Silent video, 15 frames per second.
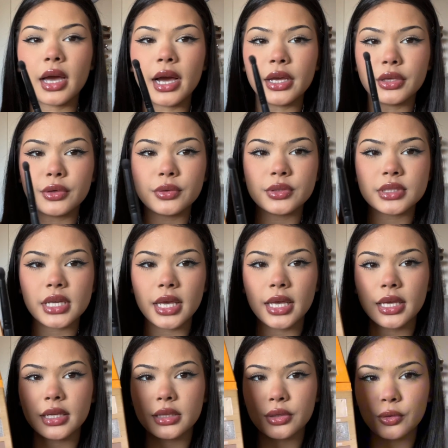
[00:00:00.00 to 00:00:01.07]
I use
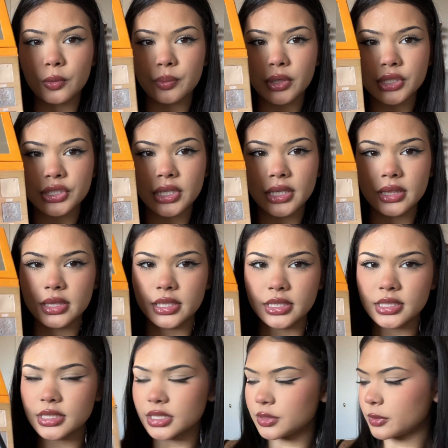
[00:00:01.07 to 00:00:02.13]
a little brush like this.
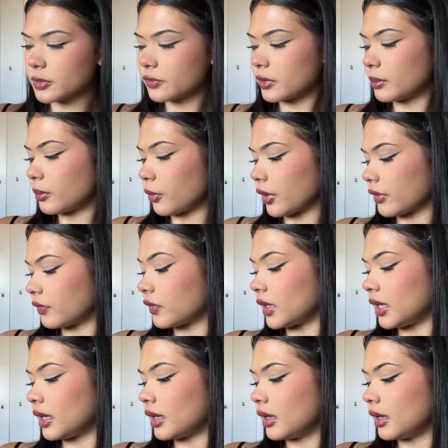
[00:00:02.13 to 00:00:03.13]
This one's from Morphe.